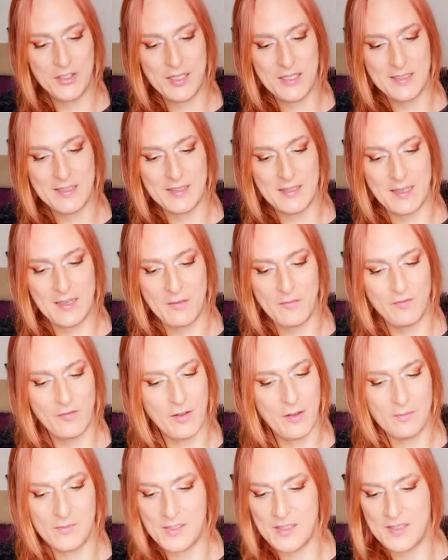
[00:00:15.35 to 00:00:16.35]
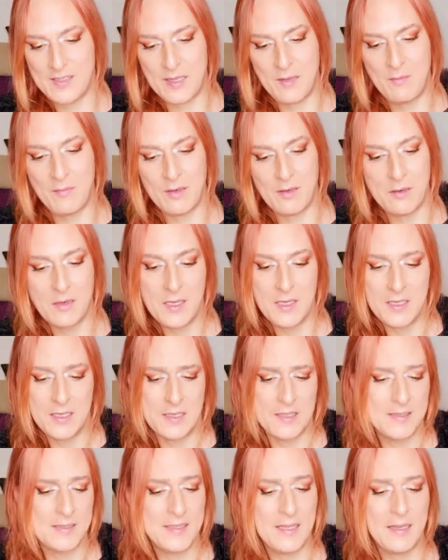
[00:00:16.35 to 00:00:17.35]
this time from December
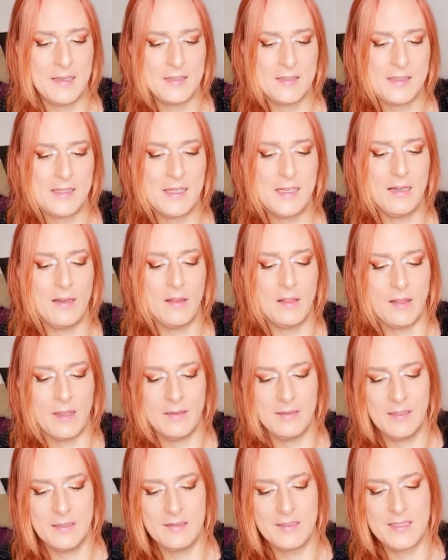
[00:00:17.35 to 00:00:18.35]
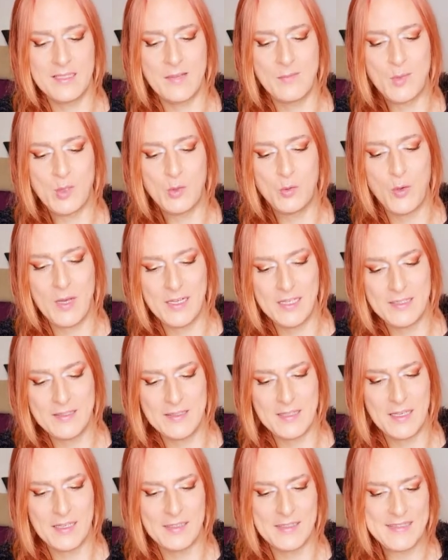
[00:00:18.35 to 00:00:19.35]
16th until December
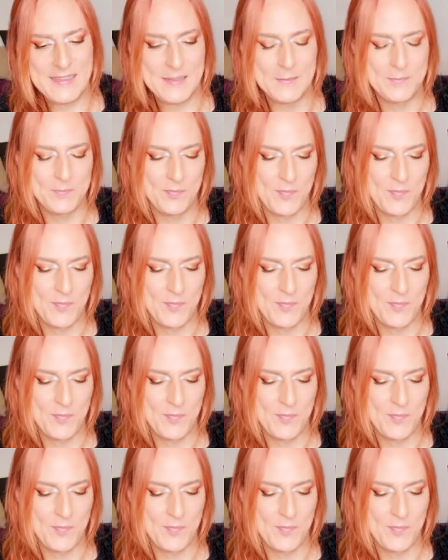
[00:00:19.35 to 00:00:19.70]
26th.